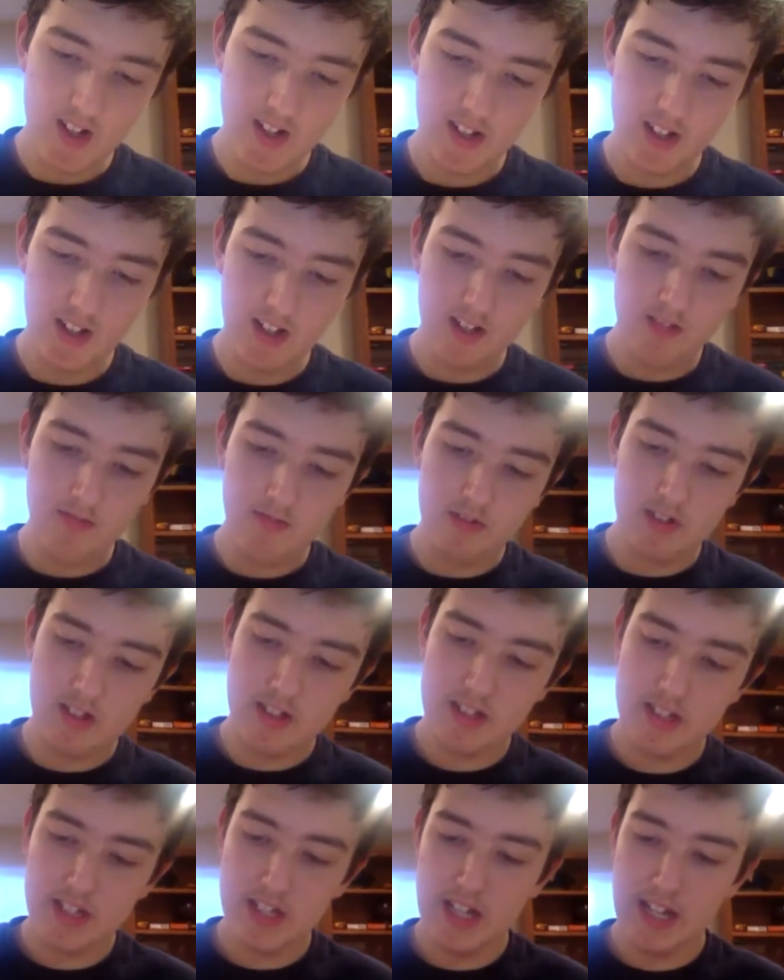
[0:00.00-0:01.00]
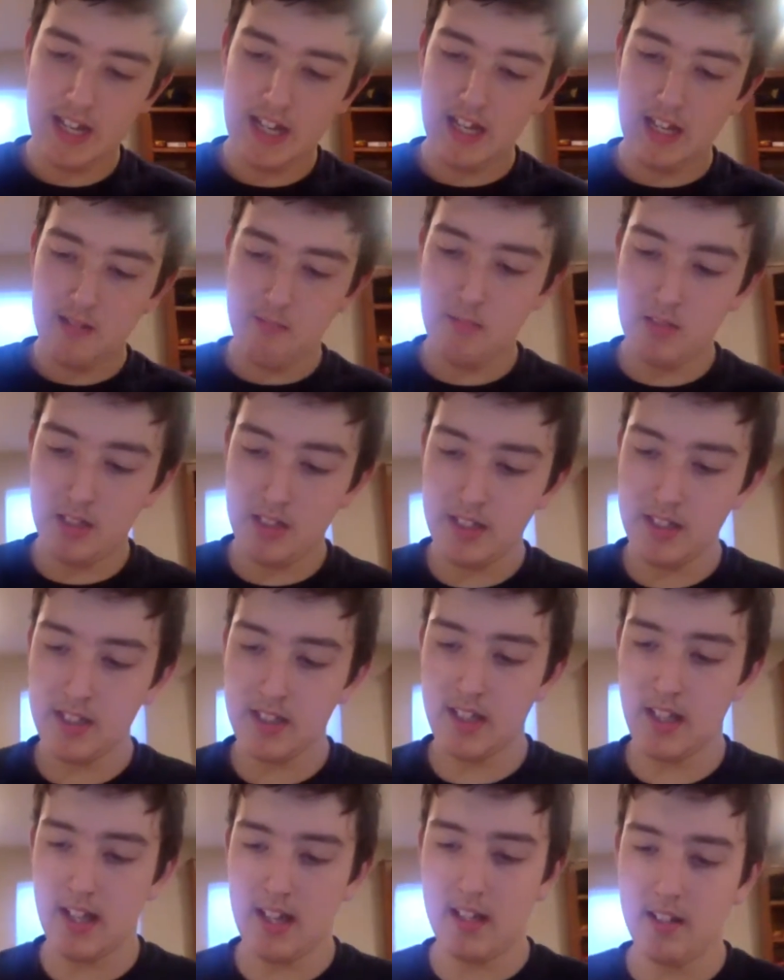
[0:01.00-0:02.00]
It was 10 million
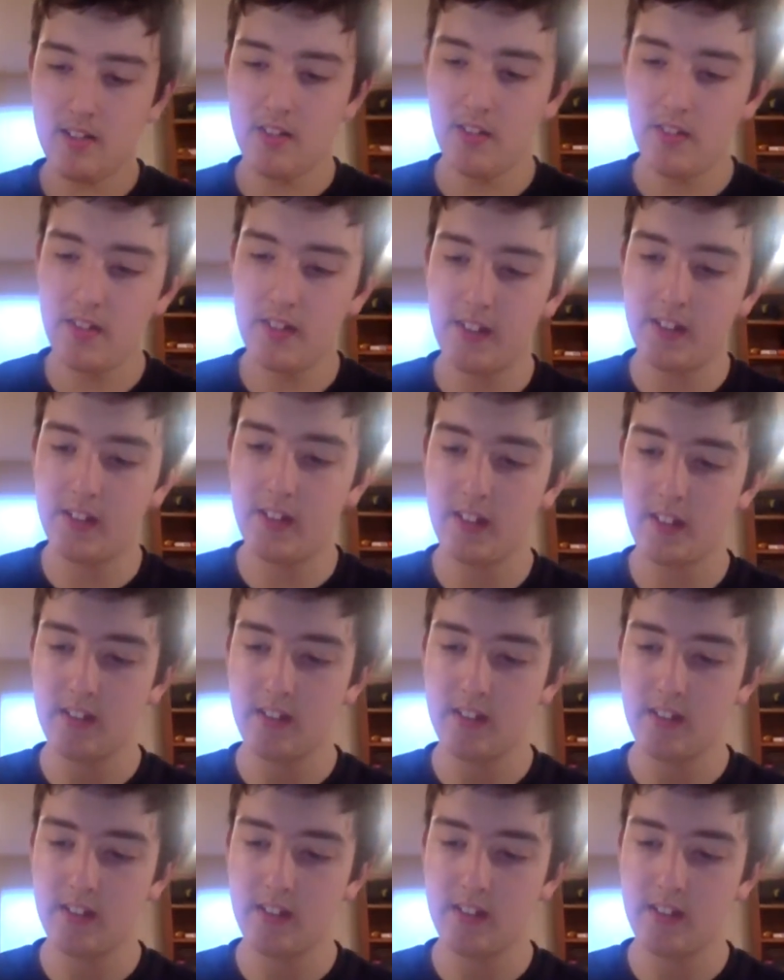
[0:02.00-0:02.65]
candles.